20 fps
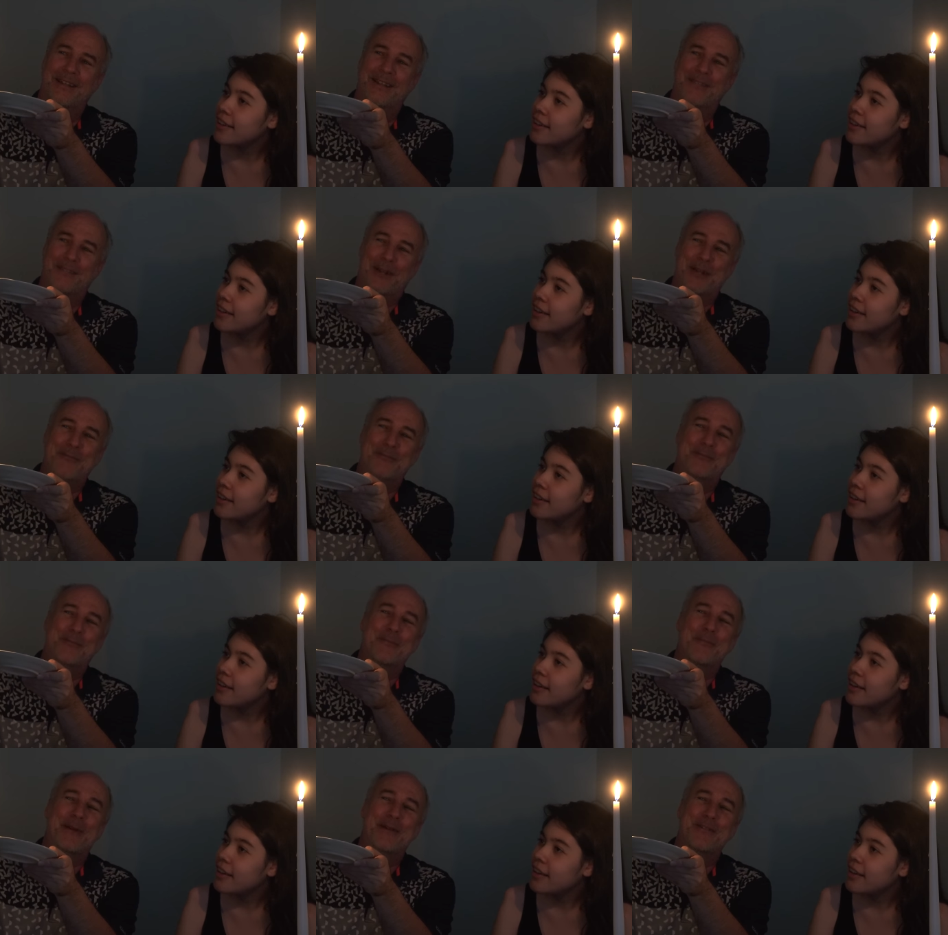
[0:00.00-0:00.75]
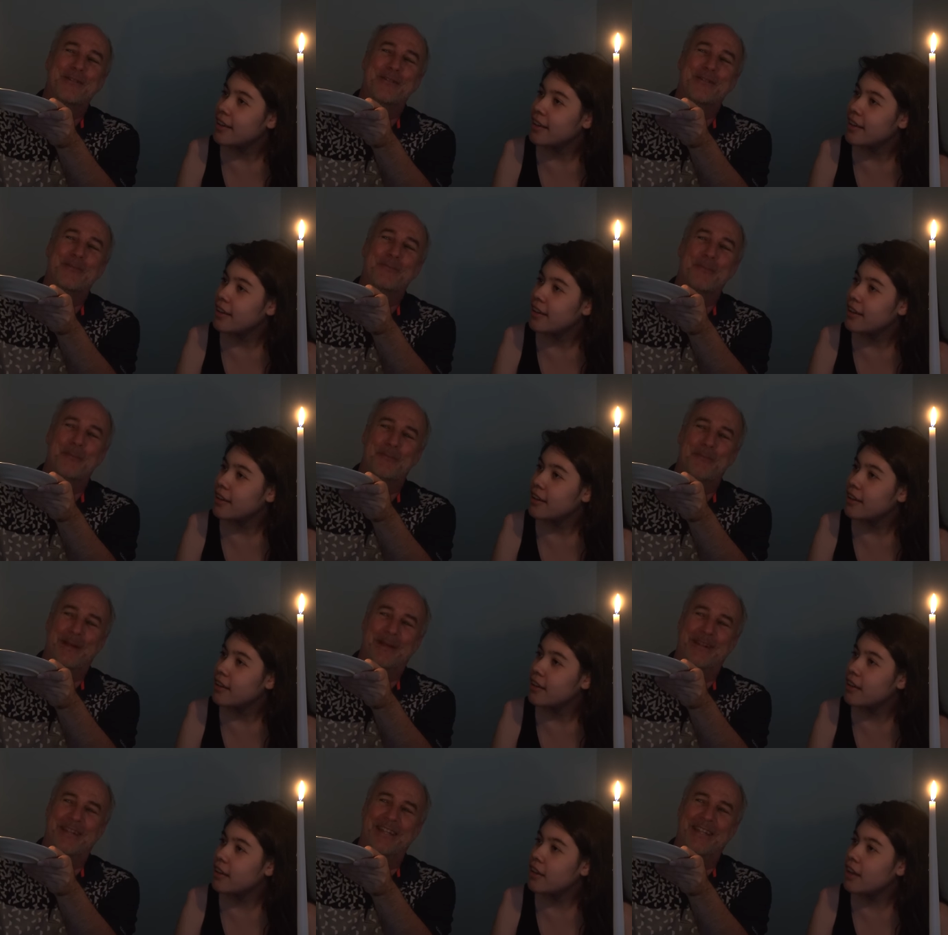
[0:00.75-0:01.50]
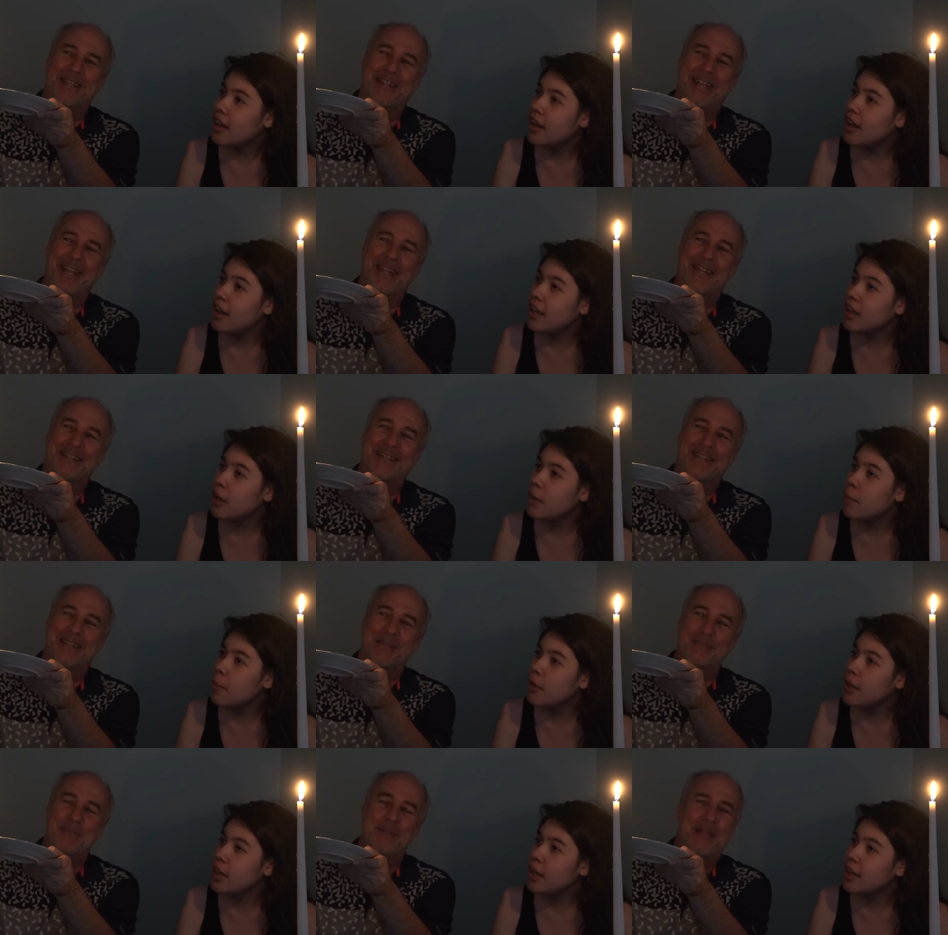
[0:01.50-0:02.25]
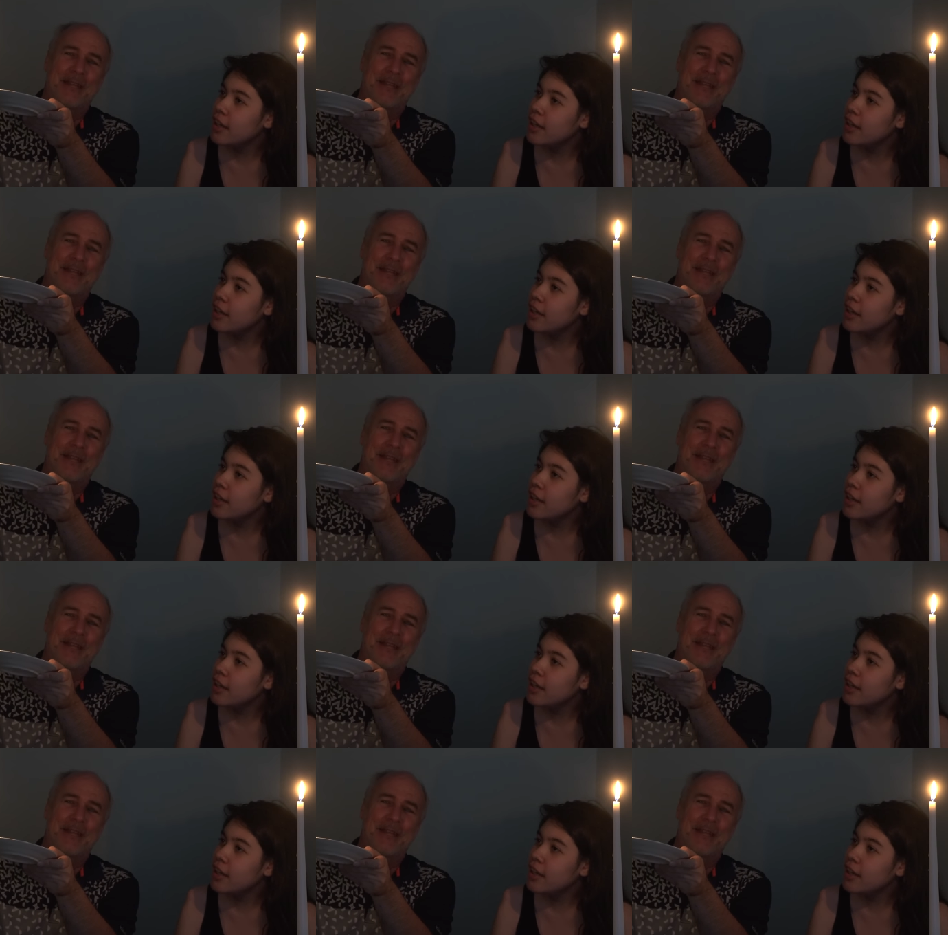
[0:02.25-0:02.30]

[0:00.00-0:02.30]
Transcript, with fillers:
Speaker 1: Right from our supermarket, oh, and um,